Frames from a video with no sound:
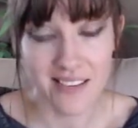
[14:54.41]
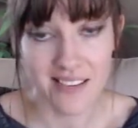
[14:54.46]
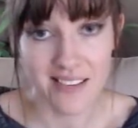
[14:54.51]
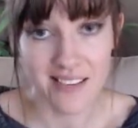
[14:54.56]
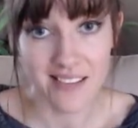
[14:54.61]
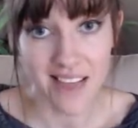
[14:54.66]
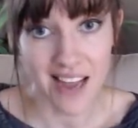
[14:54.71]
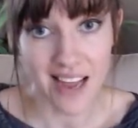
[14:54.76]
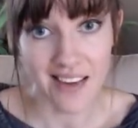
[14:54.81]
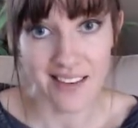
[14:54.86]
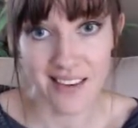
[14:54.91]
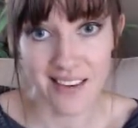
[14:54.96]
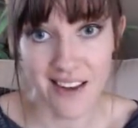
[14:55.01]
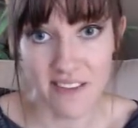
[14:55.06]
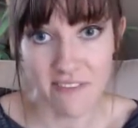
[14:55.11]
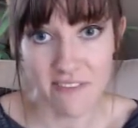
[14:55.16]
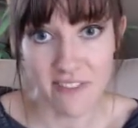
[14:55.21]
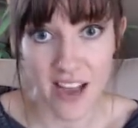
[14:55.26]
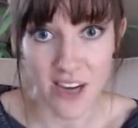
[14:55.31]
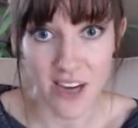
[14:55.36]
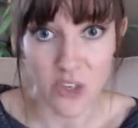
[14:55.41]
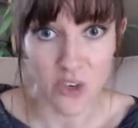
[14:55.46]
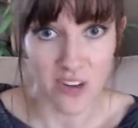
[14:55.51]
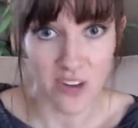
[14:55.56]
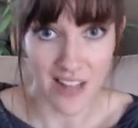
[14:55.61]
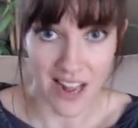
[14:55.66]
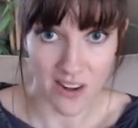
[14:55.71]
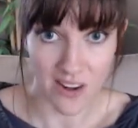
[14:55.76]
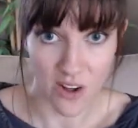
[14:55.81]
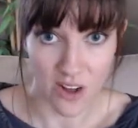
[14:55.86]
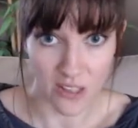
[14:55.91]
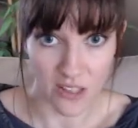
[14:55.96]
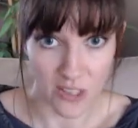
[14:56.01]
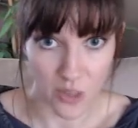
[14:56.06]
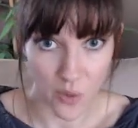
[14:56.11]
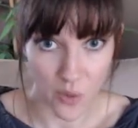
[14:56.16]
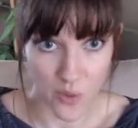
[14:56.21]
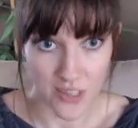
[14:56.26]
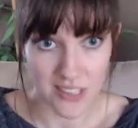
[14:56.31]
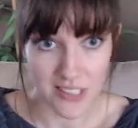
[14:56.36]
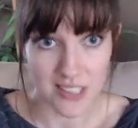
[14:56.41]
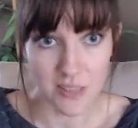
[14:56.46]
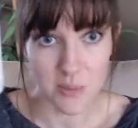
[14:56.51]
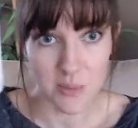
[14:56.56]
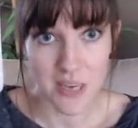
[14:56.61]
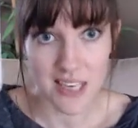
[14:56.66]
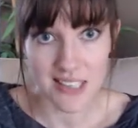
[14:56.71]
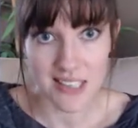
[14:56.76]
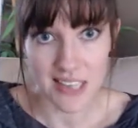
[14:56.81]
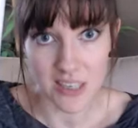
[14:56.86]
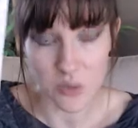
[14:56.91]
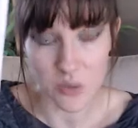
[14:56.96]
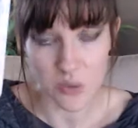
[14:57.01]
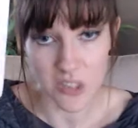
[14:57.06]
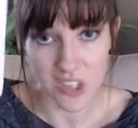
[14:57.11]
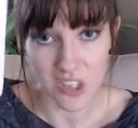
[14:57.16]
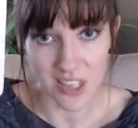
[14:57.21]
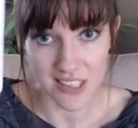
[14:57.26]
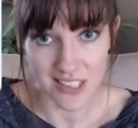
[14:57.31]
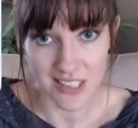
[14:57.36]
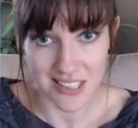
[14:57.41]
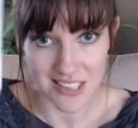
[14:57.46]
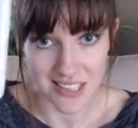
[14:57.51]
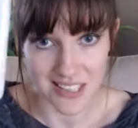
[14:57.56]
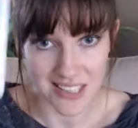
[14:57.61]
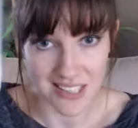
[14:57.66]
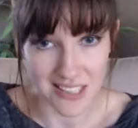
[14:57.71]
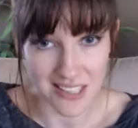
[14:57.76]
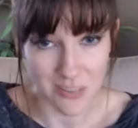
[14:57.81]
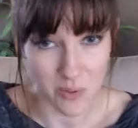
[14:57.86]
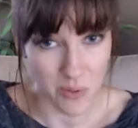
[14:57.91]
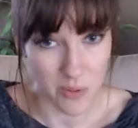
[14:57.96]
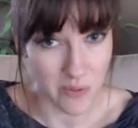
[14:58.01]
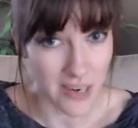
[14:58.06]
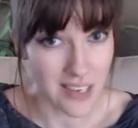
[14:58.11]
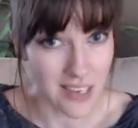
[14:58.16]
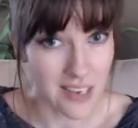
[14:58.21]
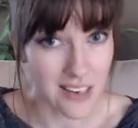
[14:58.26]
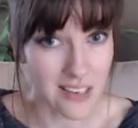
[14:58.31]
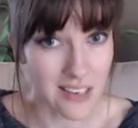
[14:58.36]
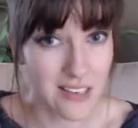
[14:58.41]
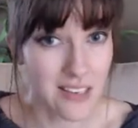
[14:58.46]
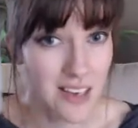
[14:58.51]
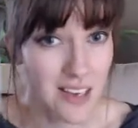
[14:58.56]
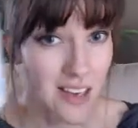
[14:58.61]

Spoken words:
that effect or that consequences, because that's what justice is, reminding us